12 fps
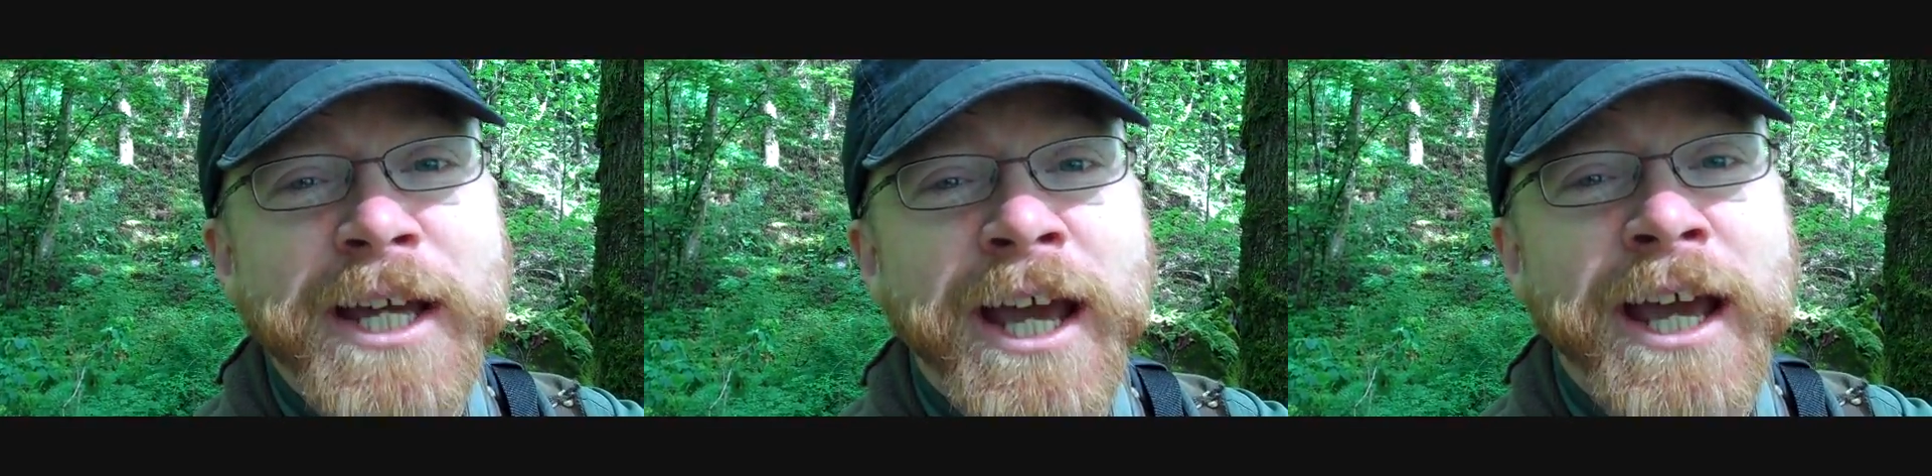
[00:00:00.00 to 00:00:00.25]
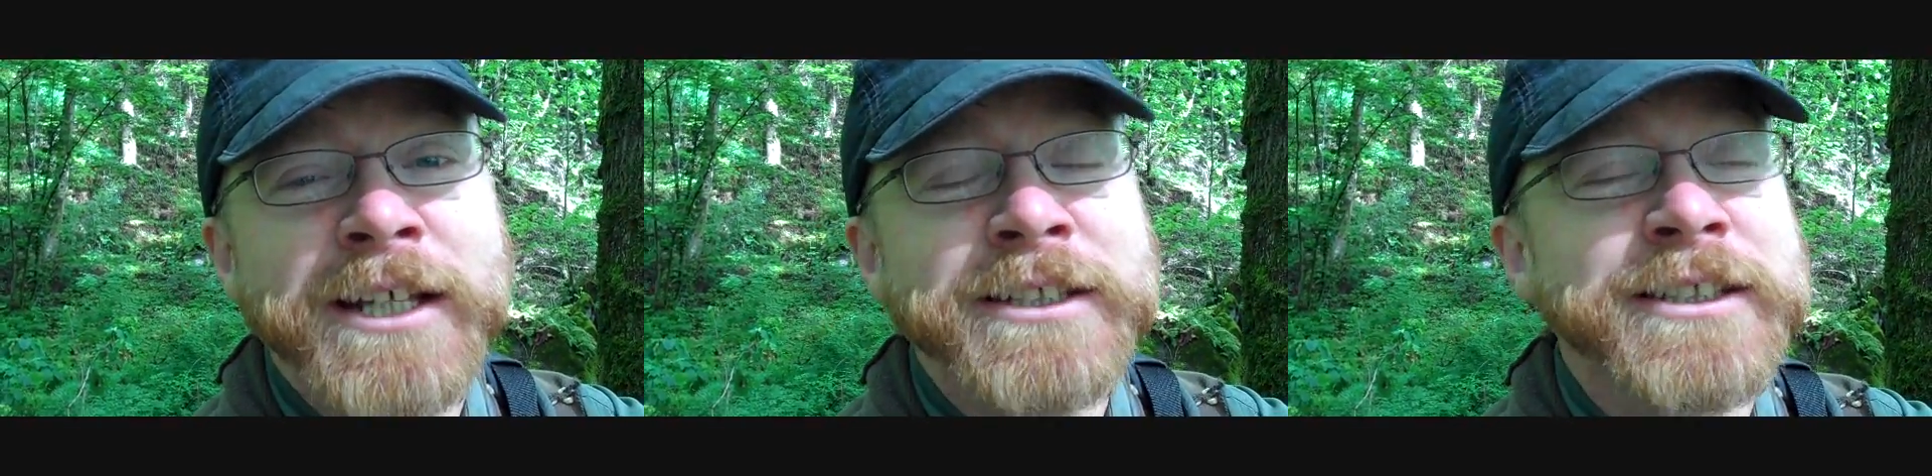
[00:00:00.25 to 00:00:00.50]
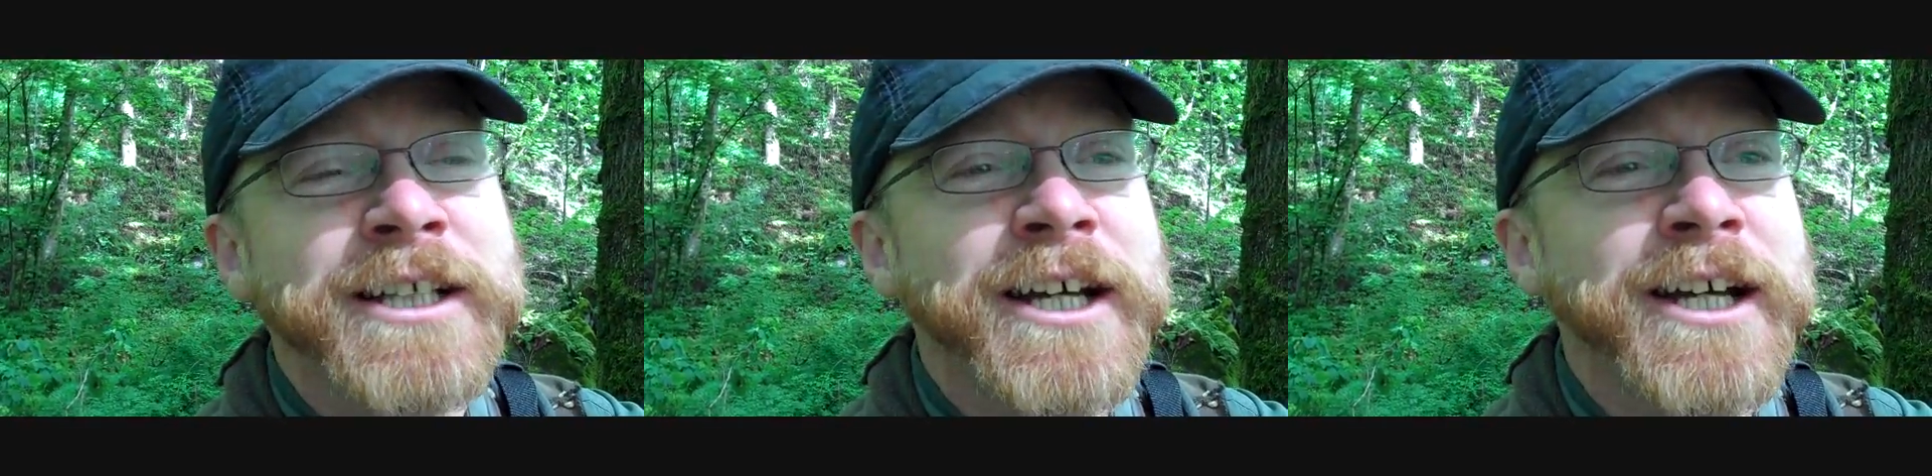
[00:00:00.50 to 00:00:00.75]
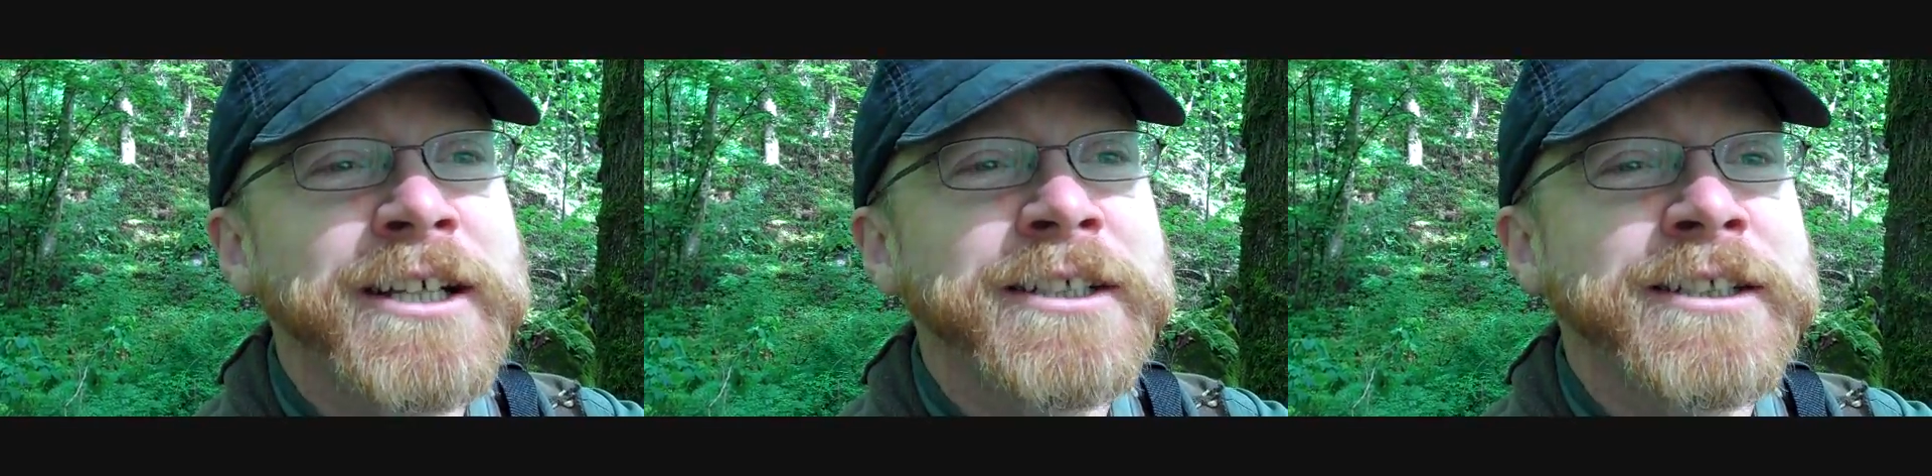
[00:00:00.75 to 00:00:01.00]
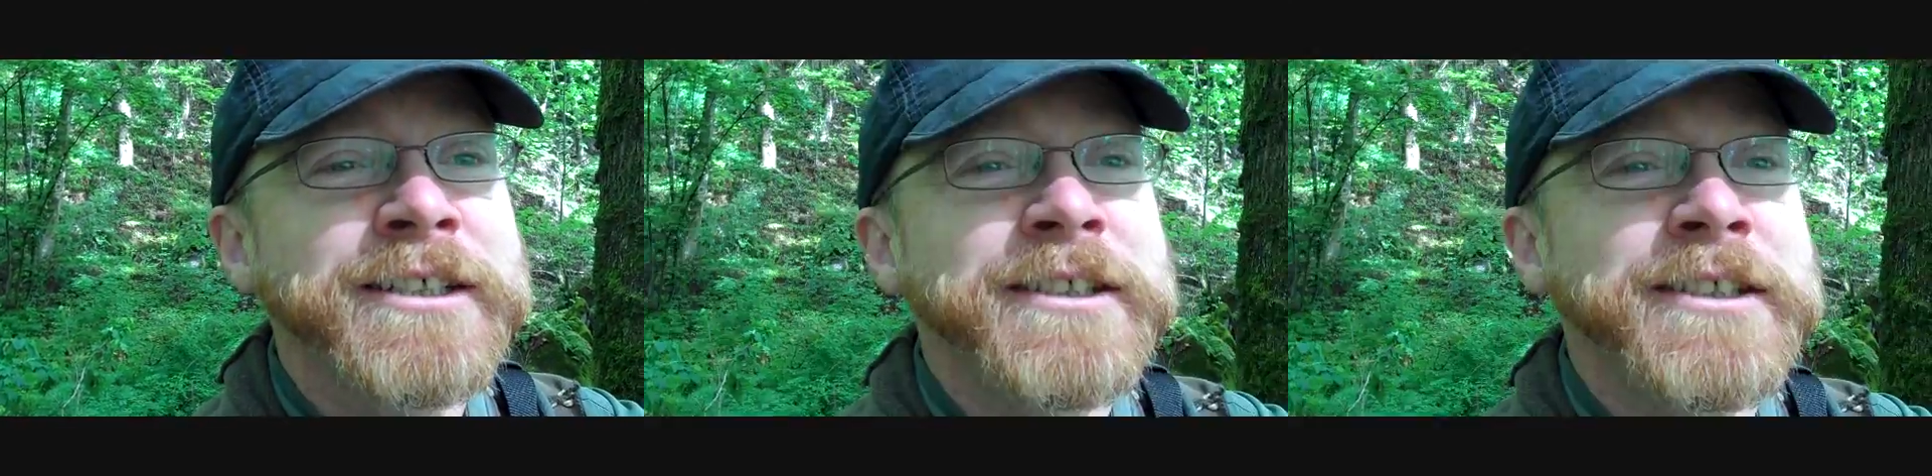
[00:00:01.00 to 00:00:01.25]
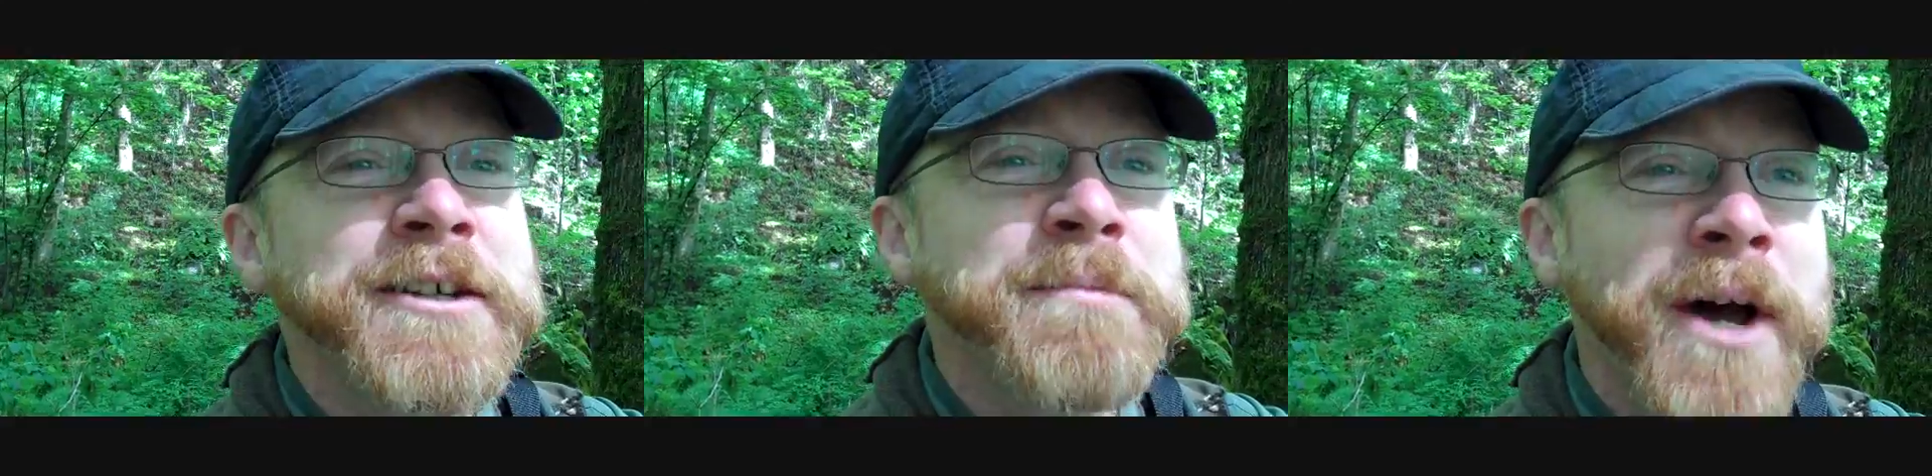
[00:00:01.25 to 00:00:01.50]
And,
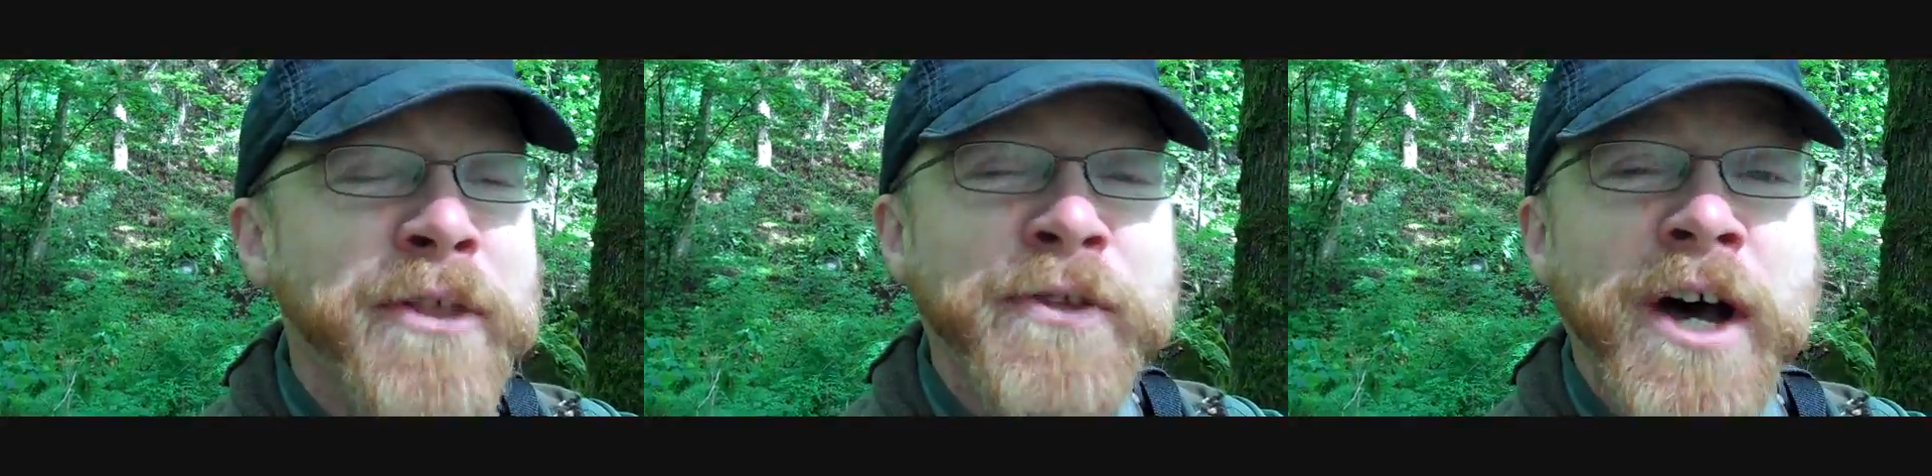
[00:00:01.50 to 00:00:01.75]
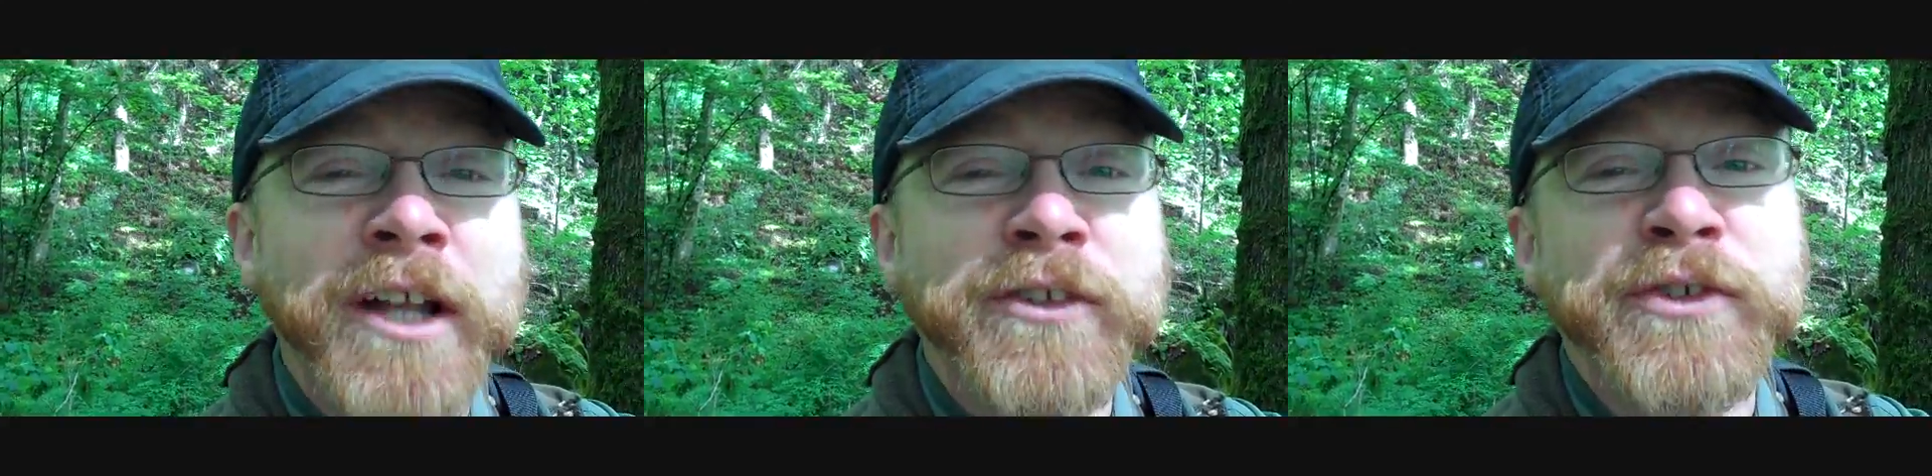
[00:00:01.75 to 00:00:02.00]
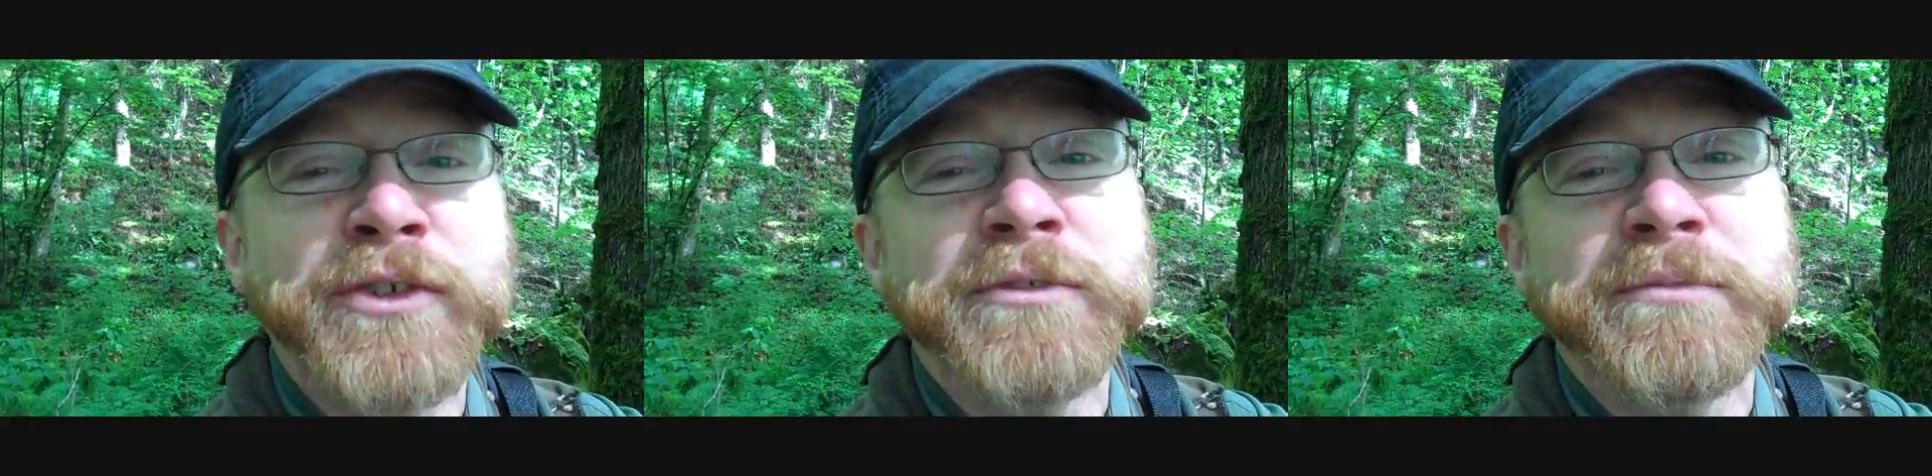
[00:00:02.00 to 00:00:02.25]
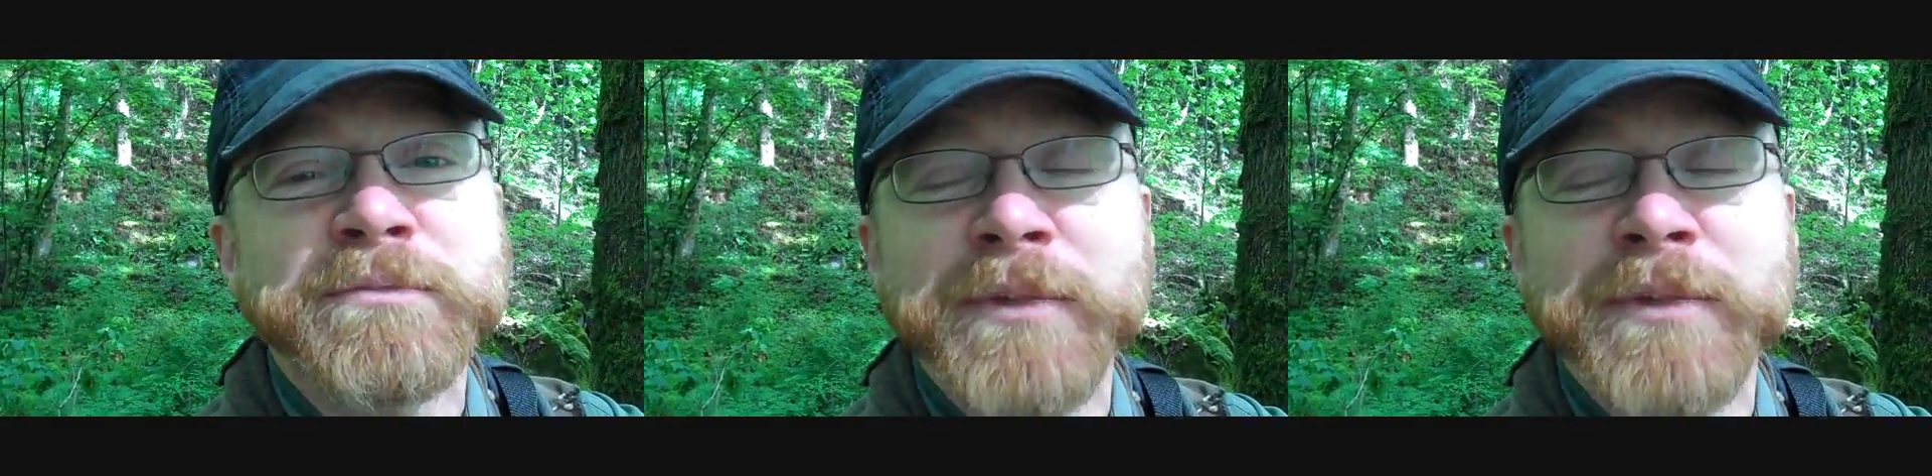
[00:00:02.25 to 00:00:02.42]
my thoughts